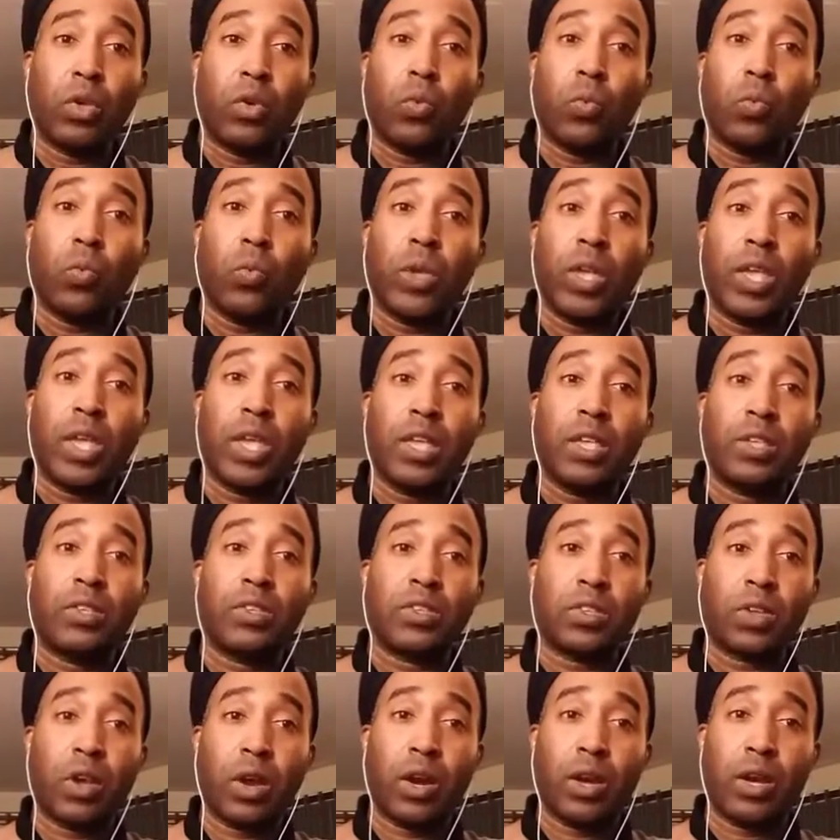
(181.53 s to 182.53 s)
I'm
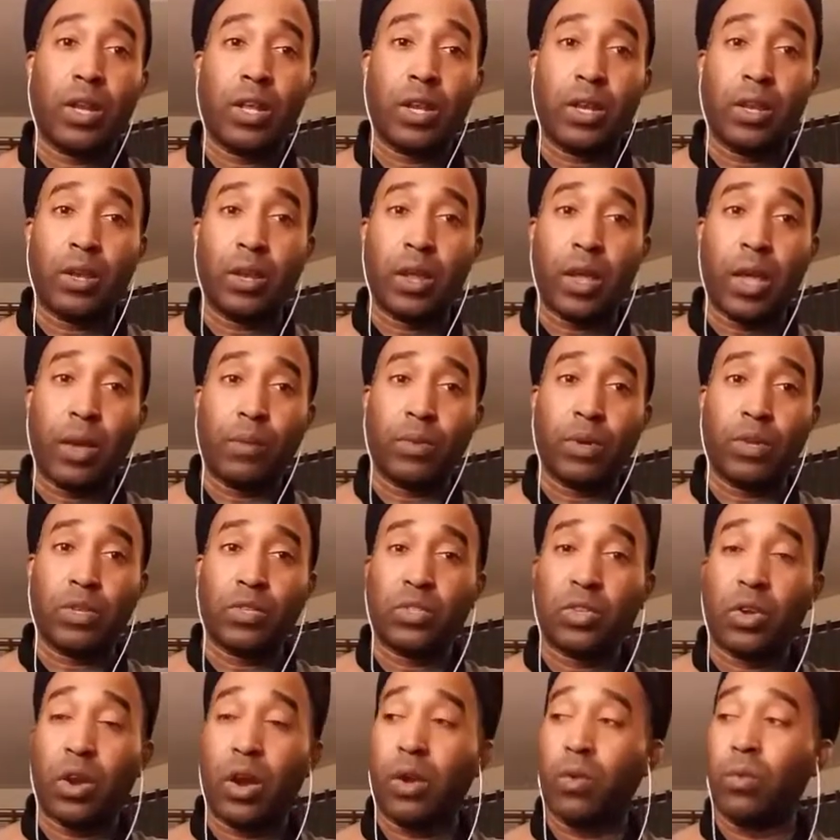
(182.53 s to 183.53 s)
going to
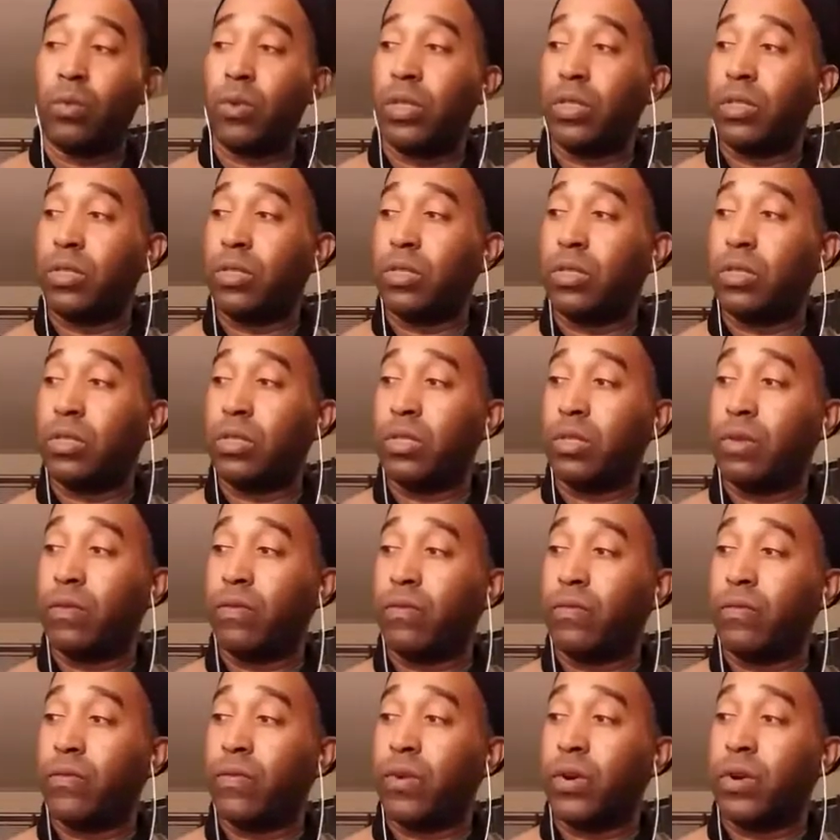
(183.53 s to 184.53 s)
start with the
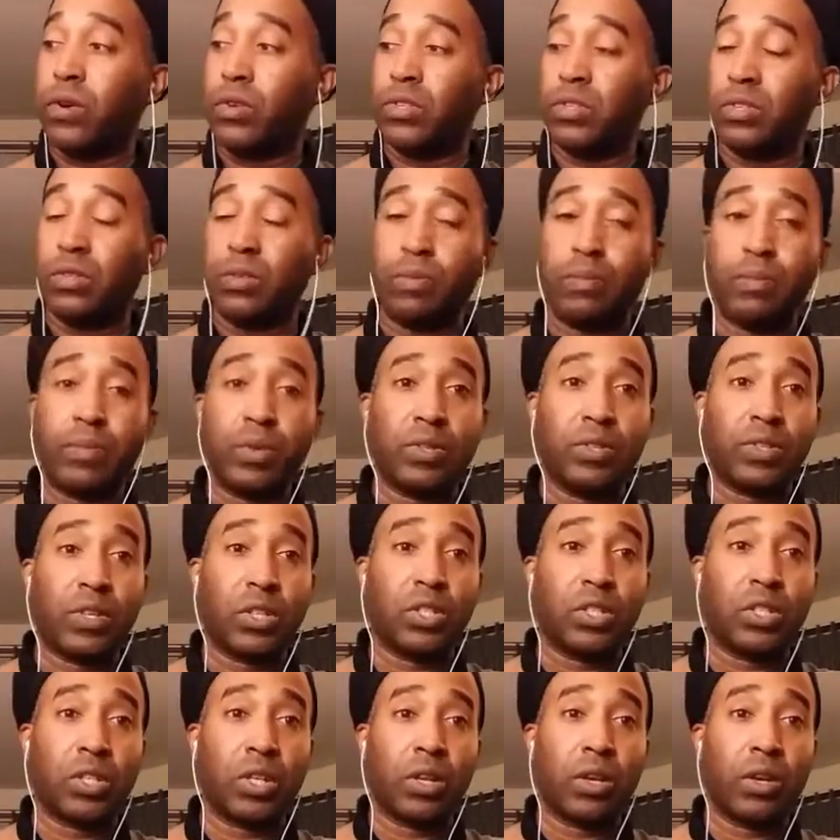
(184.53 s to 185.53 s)
first
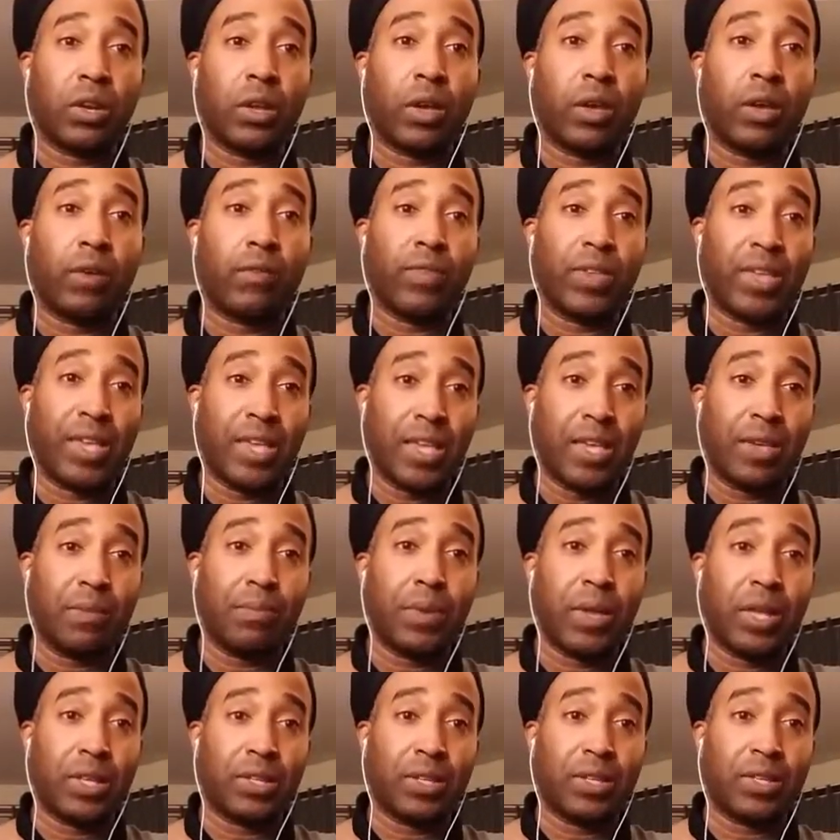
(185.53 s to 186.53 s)
position of the E
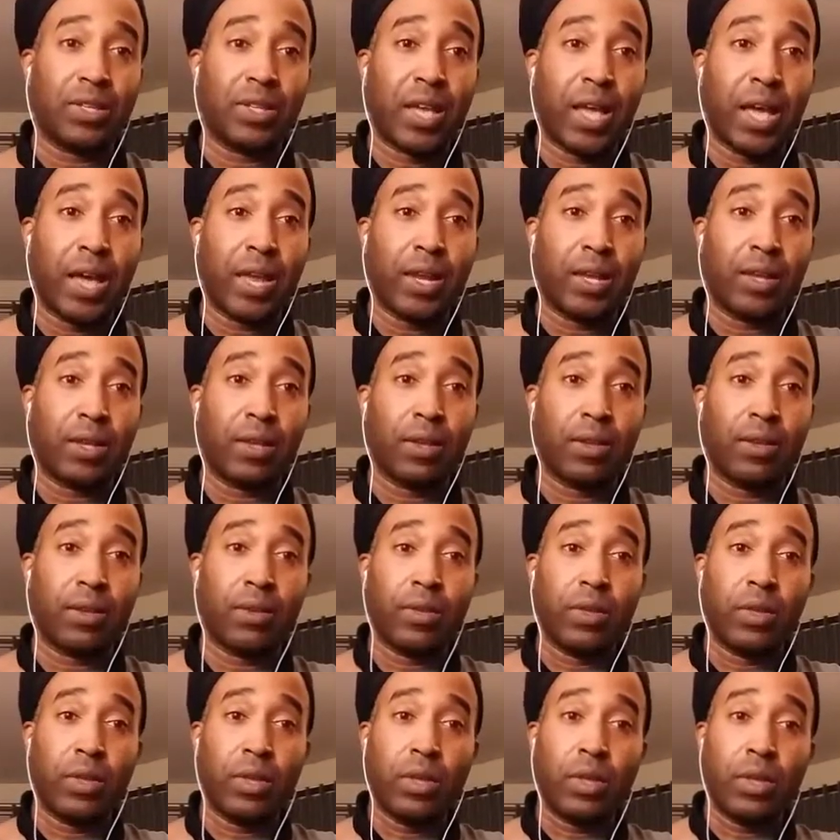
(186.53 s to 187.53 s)
pentatonic.
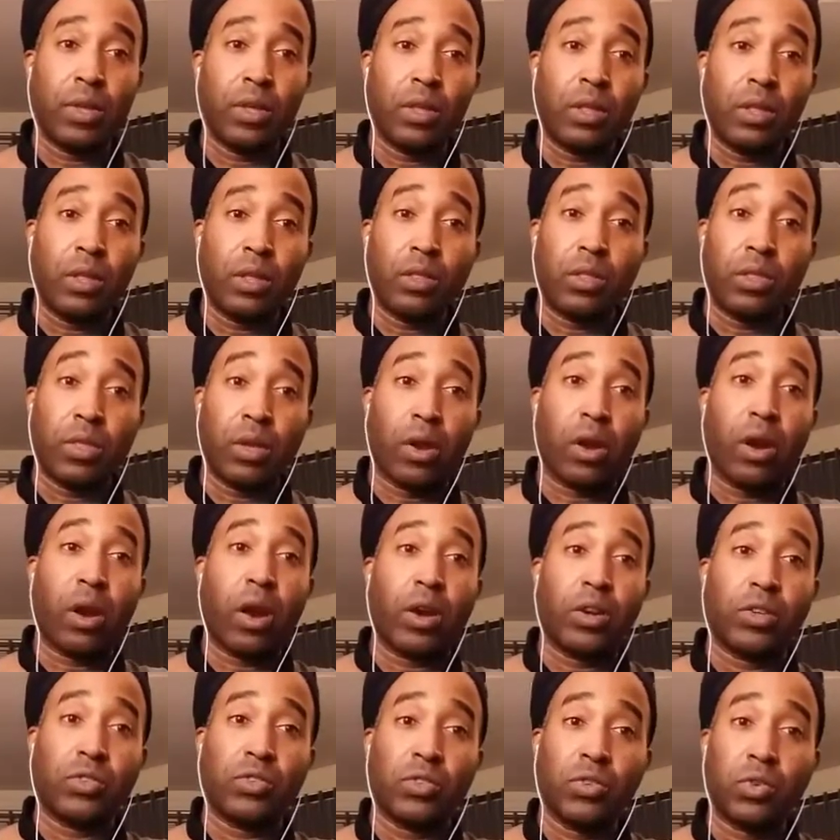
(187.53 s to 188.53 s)
There
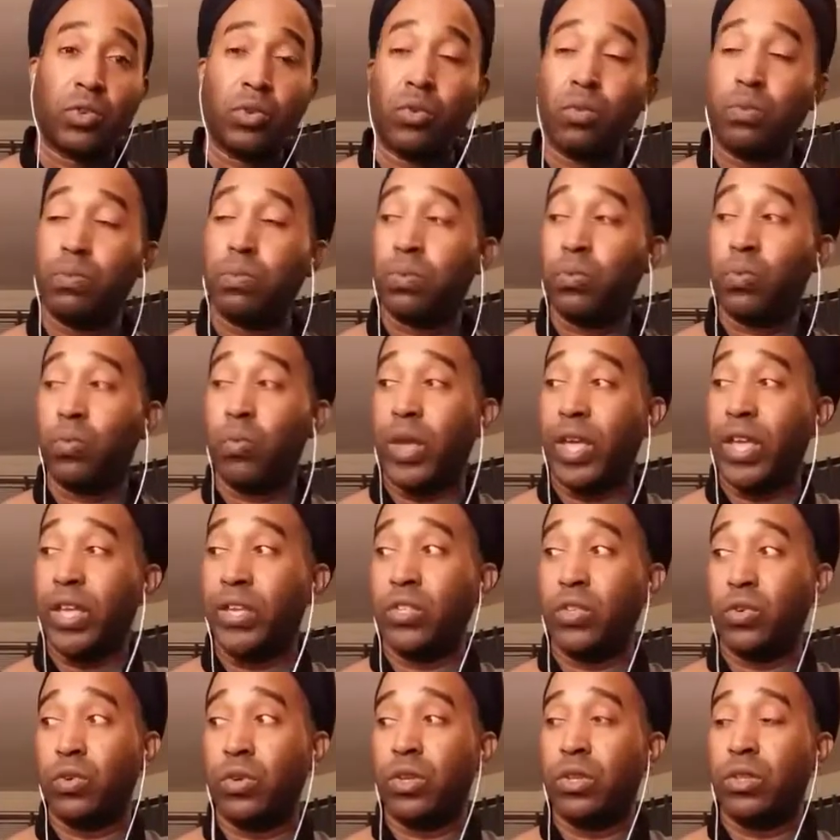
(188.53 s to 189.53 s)
are two
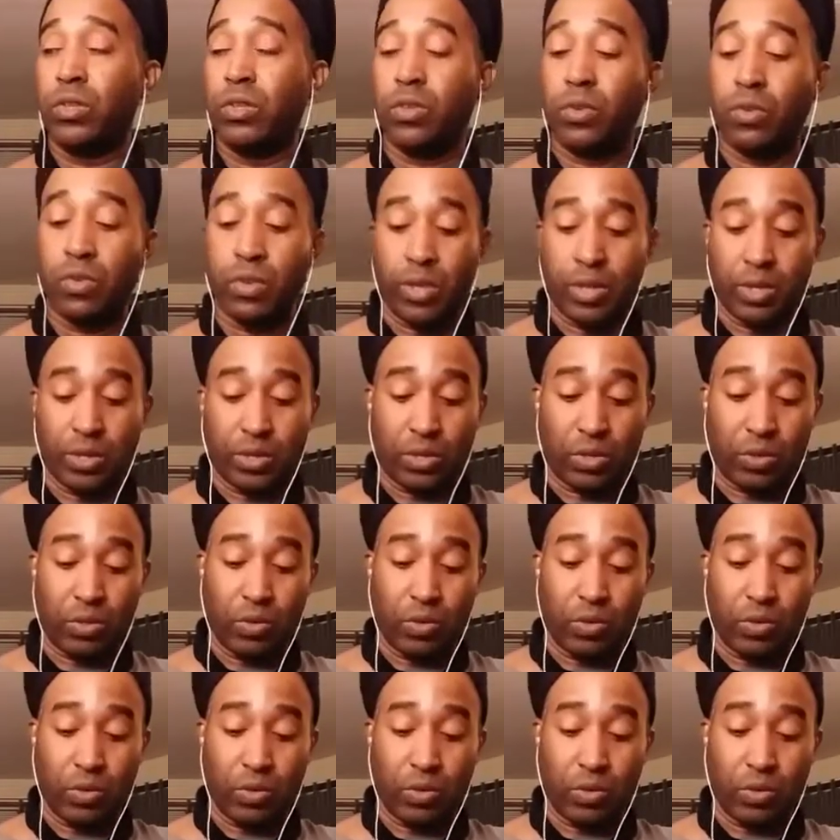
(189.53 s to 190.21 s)
ways you can do this.